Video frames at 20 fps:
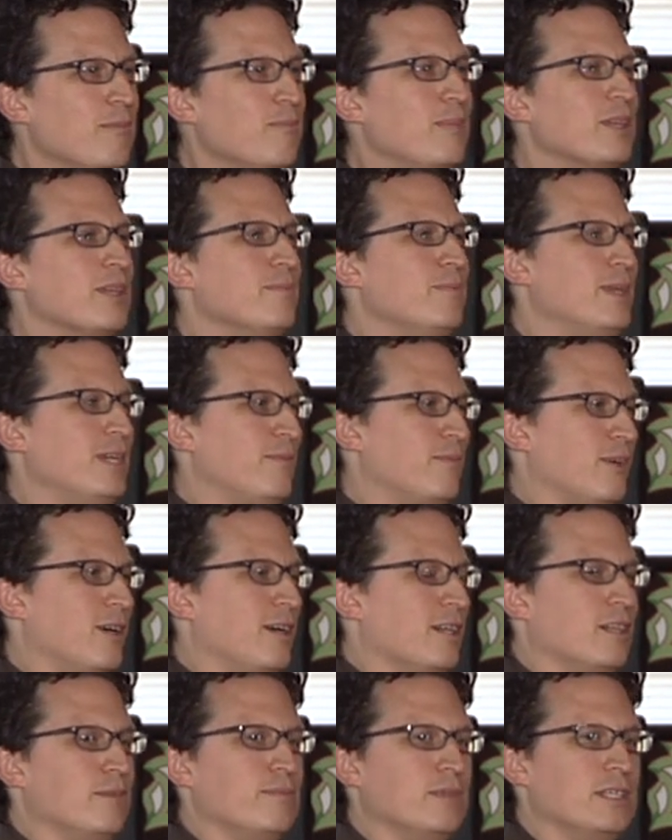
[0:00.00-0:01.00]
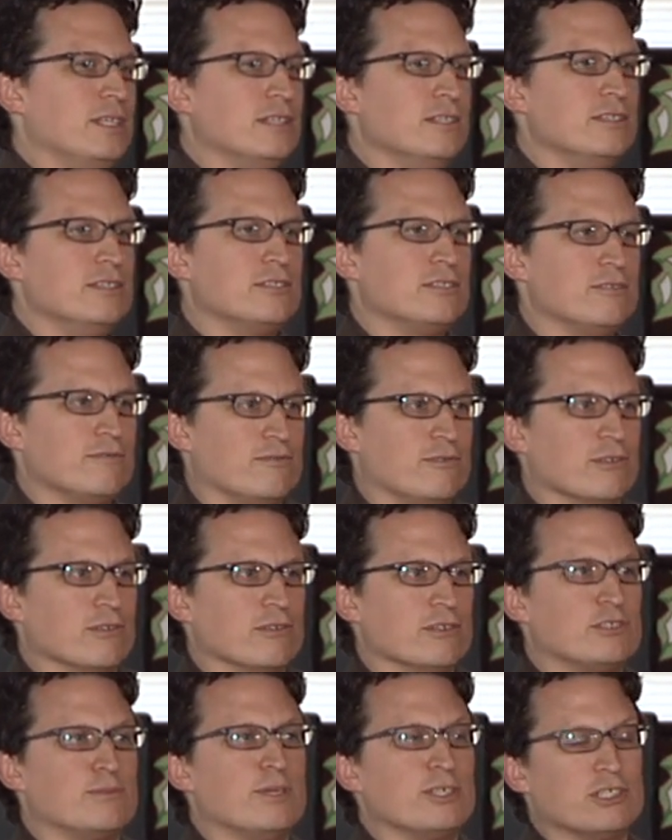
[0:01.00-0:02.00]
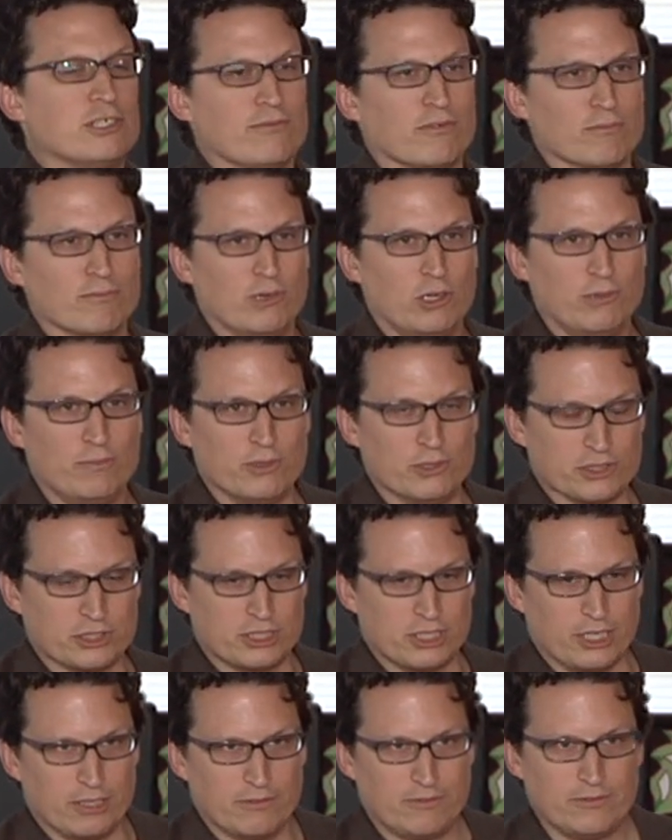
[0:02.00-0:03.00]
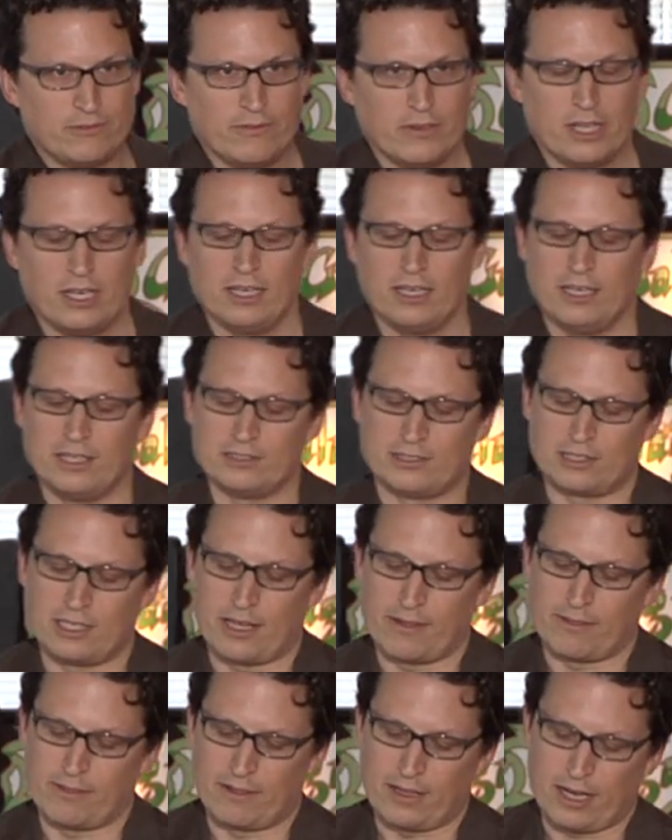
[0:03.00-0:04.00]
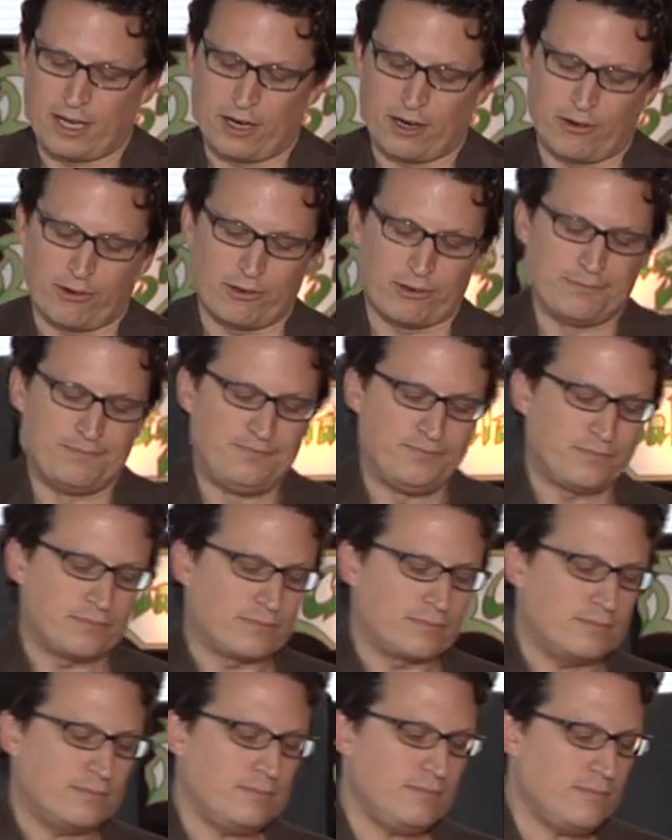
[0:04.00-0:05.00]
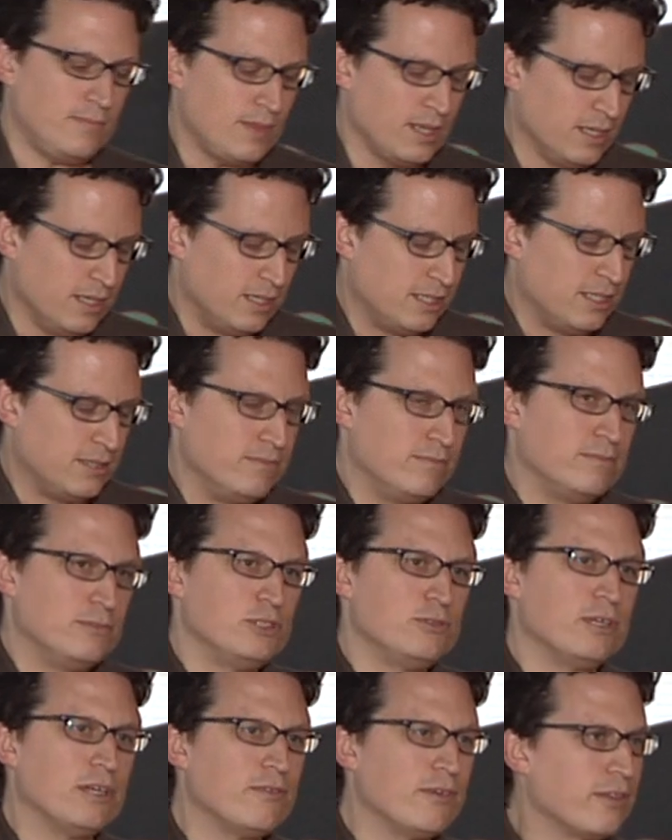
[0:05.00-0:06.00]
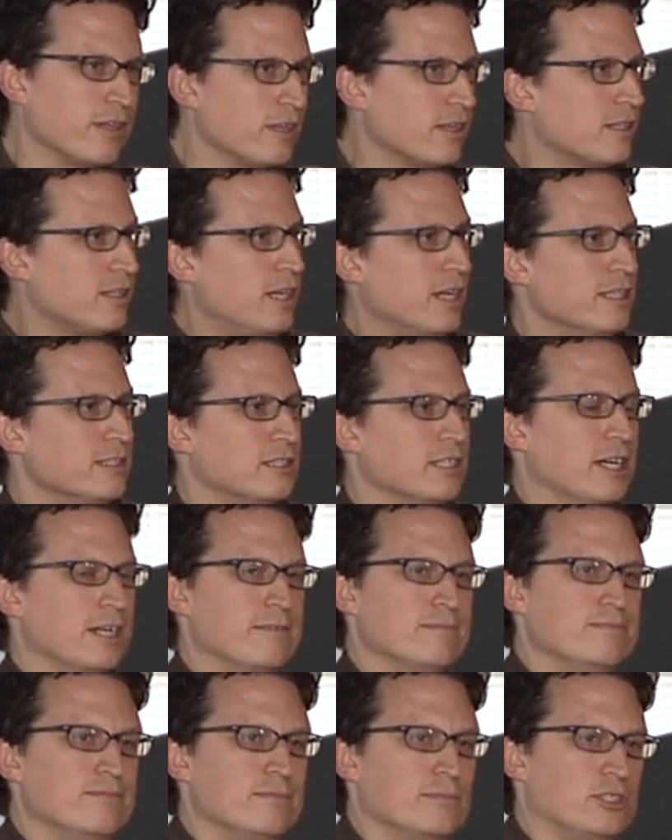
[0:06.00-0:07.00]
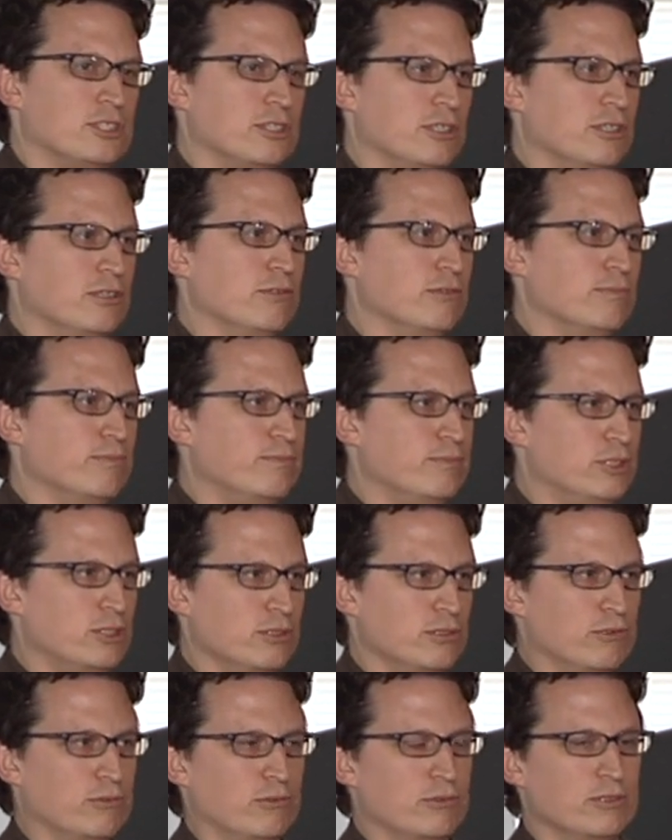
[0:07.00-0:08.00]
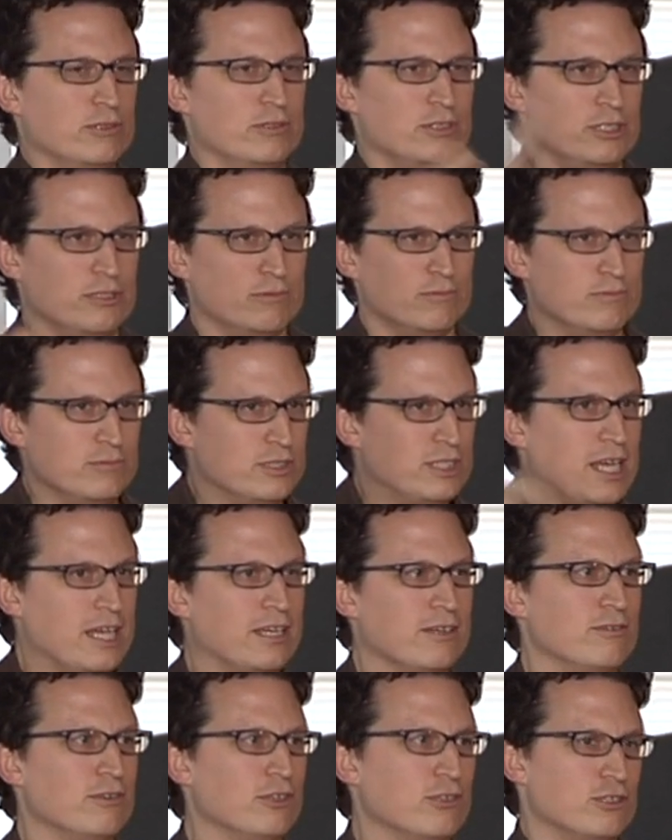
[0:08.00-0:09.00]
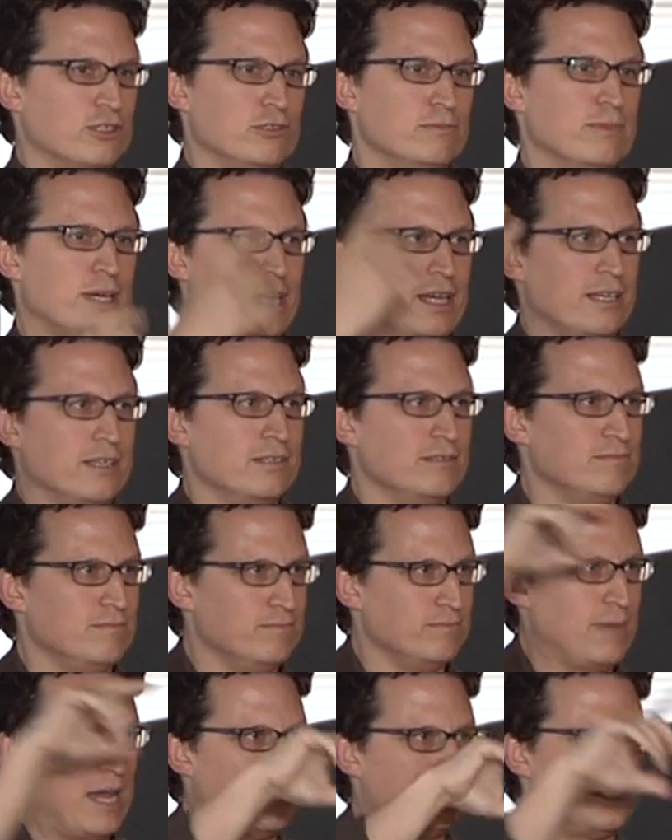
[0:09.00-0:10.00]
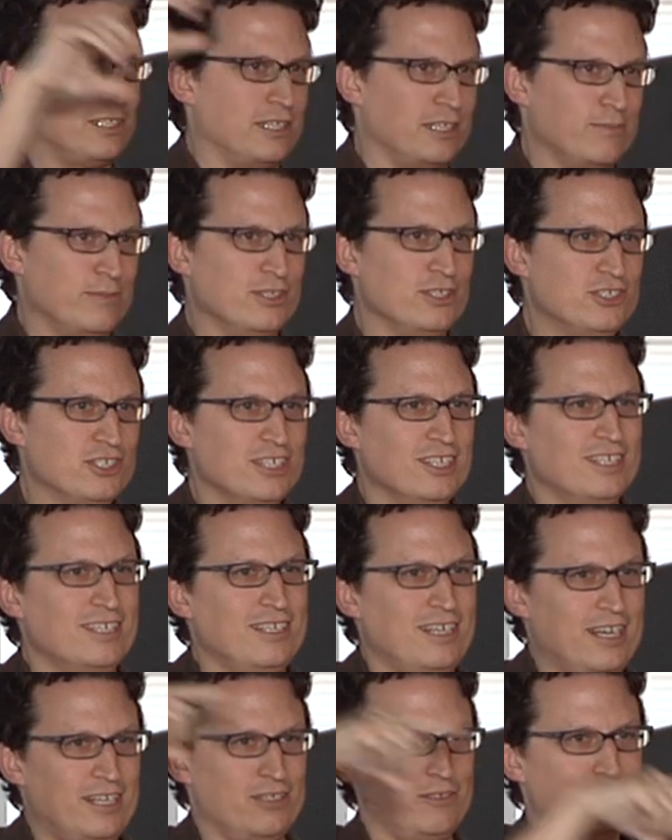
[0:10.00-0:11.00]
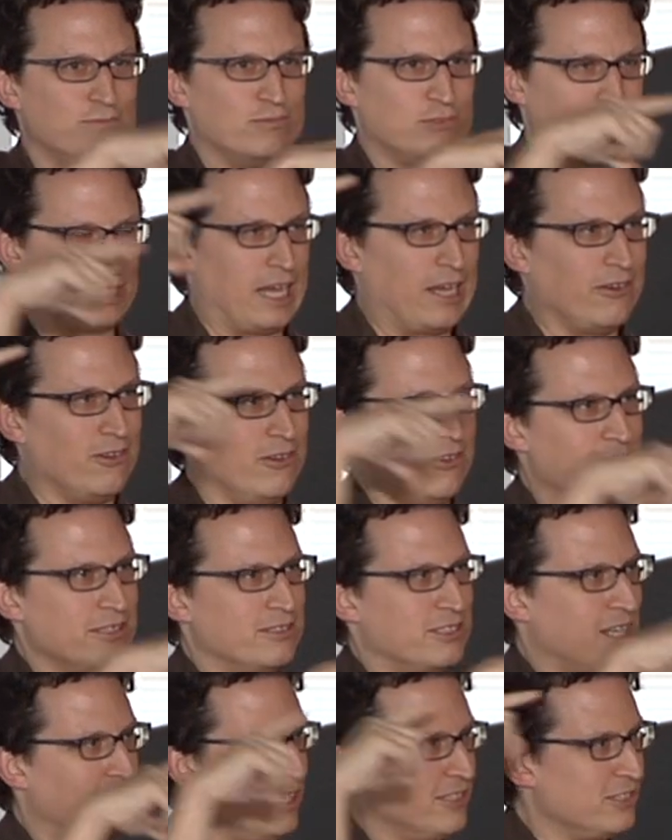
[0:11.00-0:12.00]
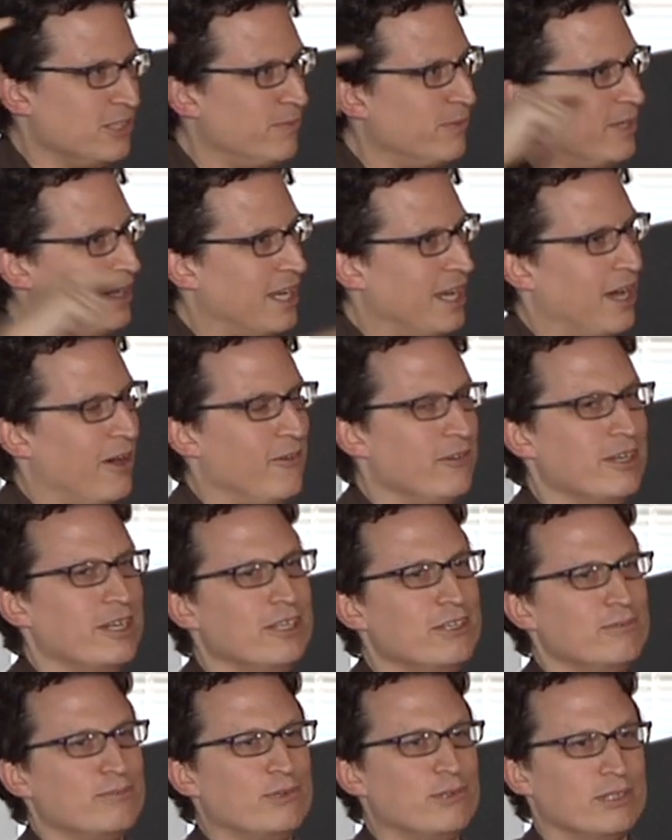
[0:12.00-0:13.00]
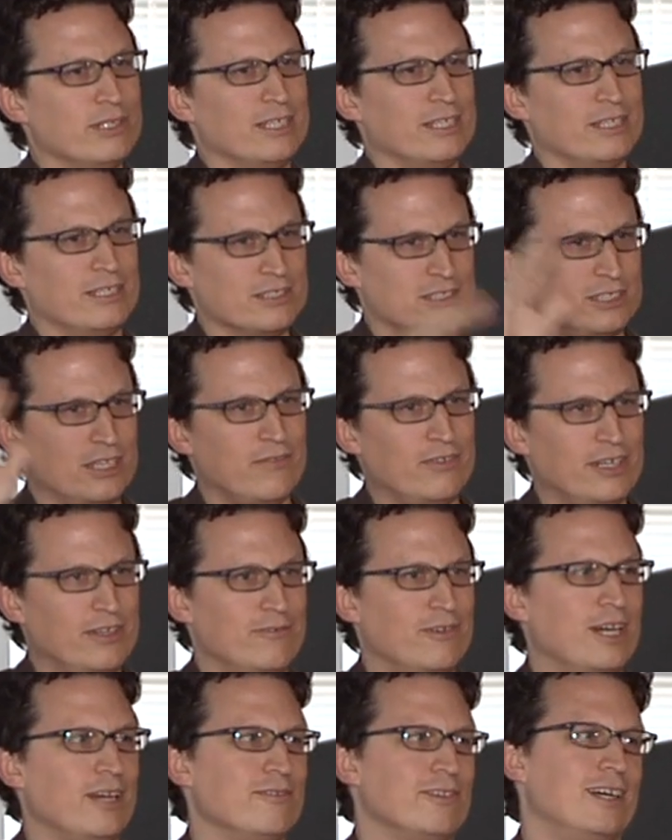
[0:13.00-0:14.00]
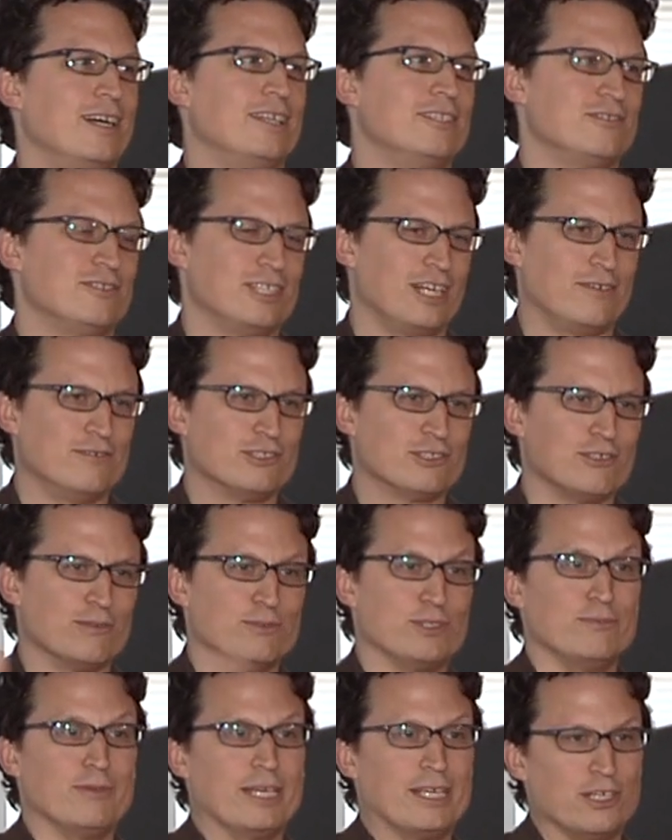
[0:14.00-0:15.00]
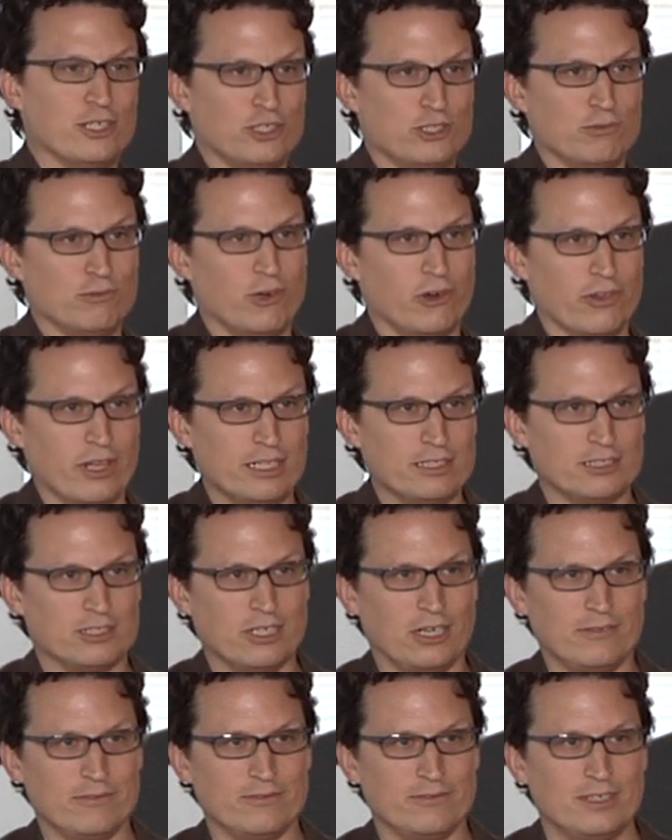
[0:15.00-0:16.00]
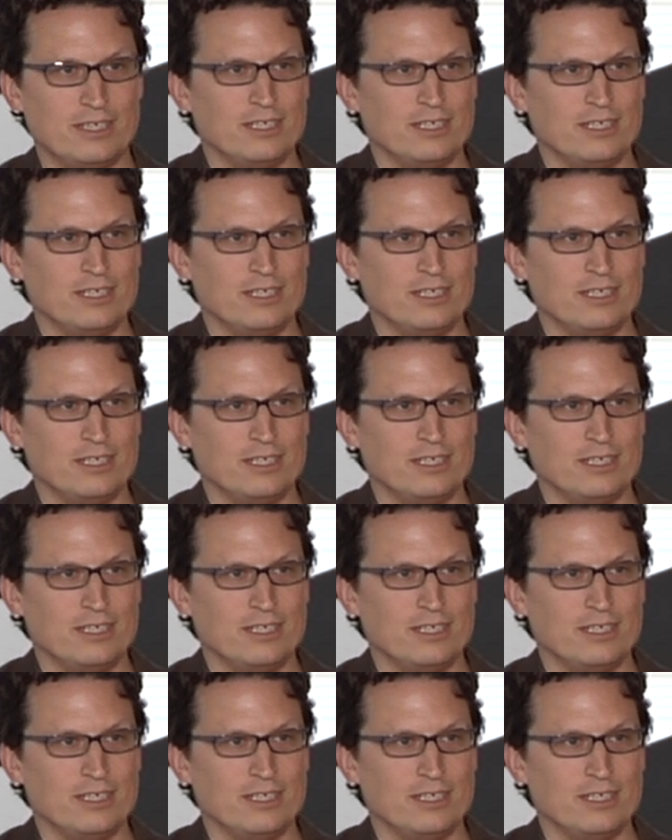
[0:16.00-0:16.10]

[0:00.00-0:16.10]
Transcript: But the big problem is, especially for mobile stuff, is that they're doing everything at the client side. So you take your 2 meg masthead image, and you scale the size up and down, and you put in 75 lines of JavaScript to make it do all that stuff.